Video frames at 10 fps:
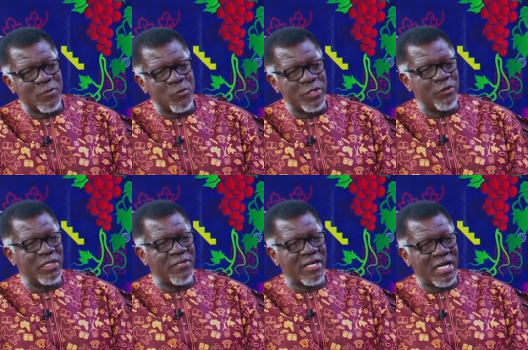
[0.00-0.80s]
We
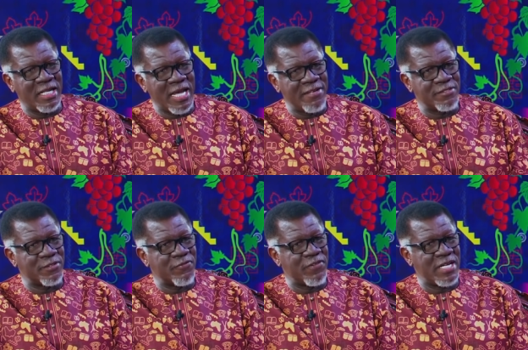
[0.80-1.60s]
don't live our lives
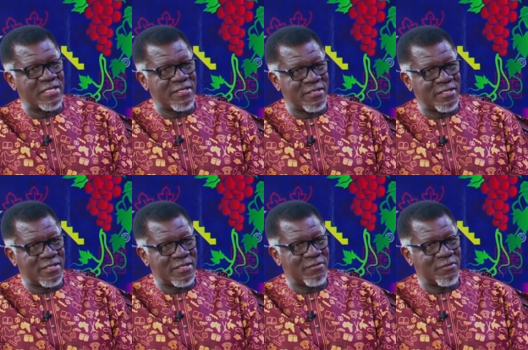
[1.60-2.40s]
on
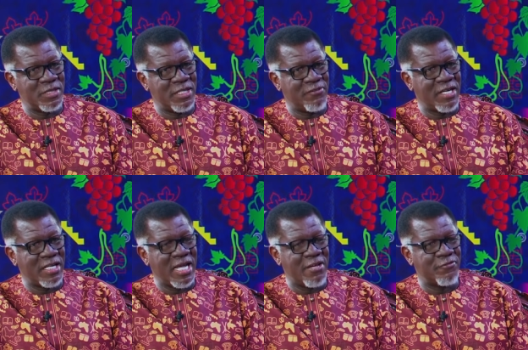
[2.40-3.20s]
fantasies. We live our
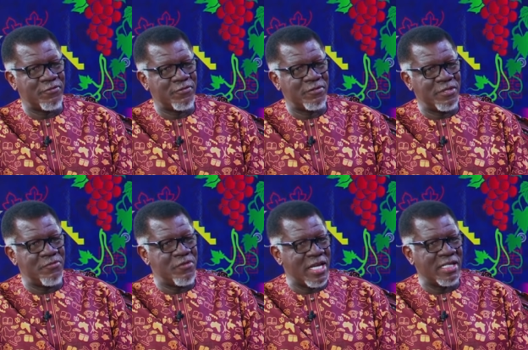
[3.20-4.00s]
life
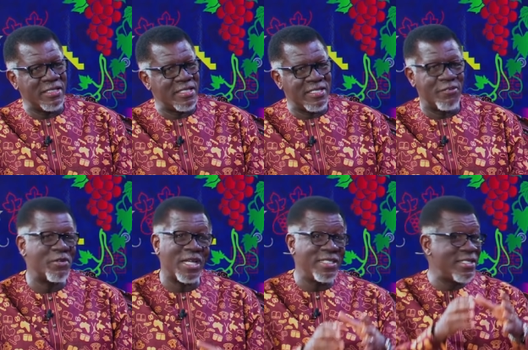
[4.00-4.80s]
in reality. And the
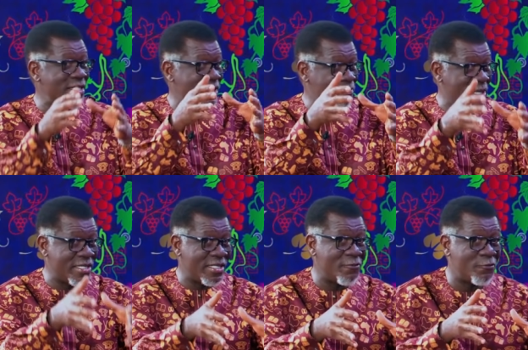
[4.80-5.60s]
reality is the
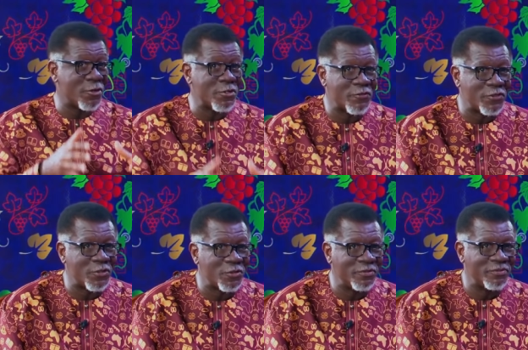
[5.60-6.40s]
person in front of
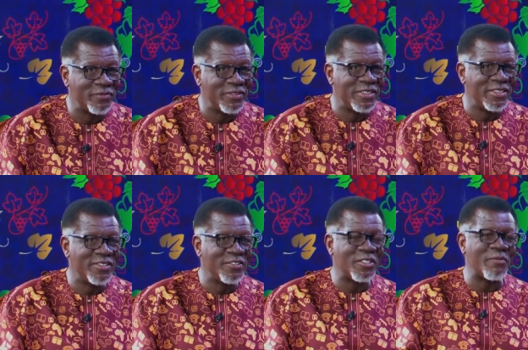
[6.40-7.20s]
you,
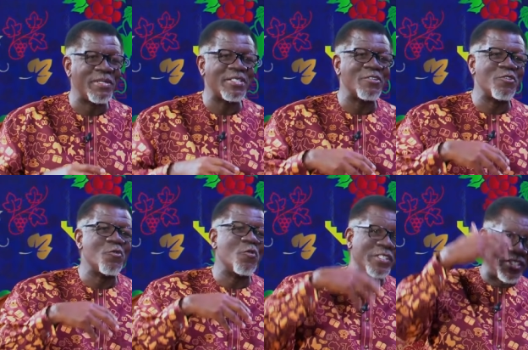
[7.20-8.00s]
not the person you
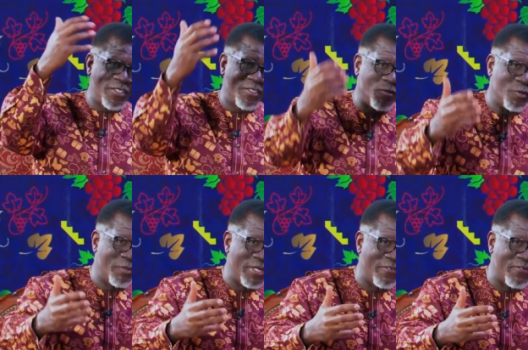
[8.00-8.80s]
wish
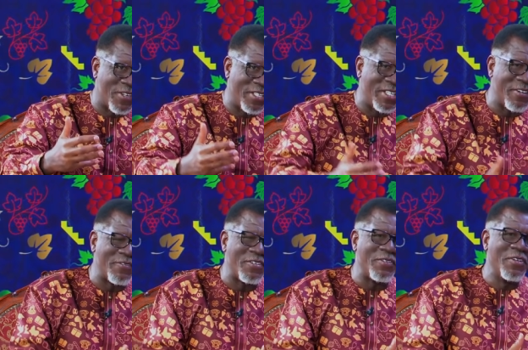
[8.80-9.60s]
would be in front
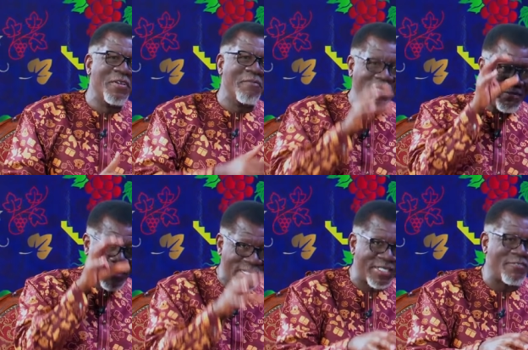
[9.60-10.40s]
of you, but the
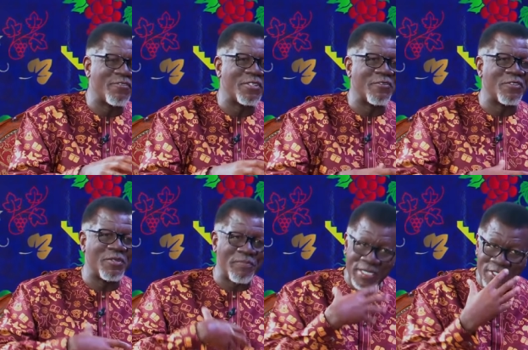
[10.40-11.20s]
person in front of you,
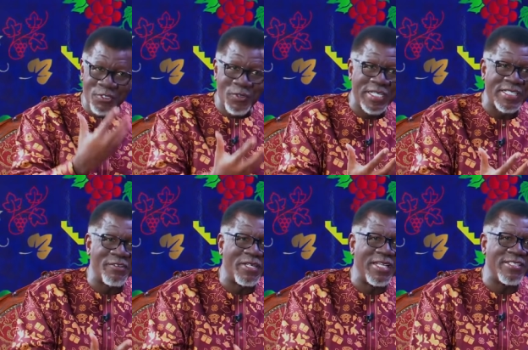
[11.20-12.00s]
the person you are in the
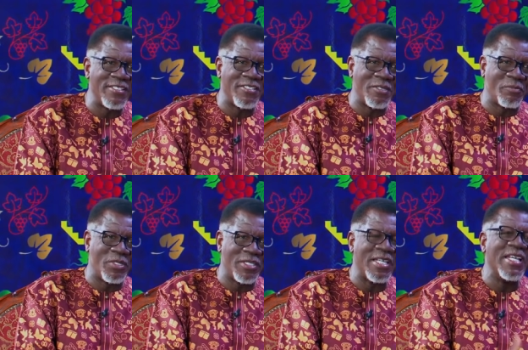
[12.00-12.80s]
relationship
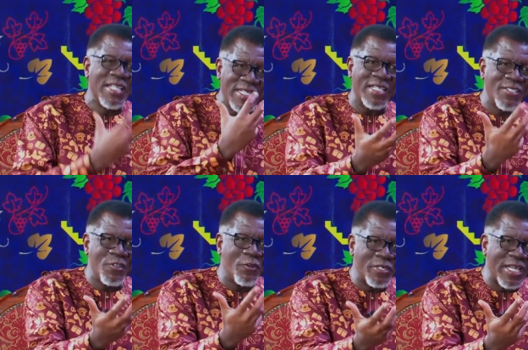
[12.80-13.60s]
with. That's
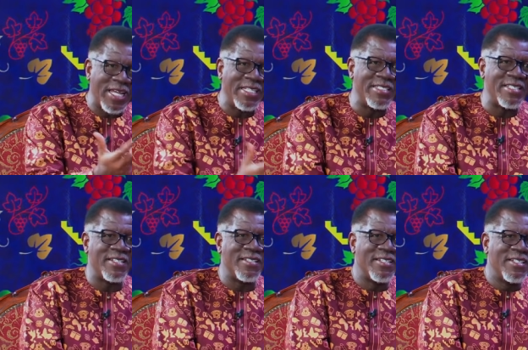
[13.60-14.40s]
your reality.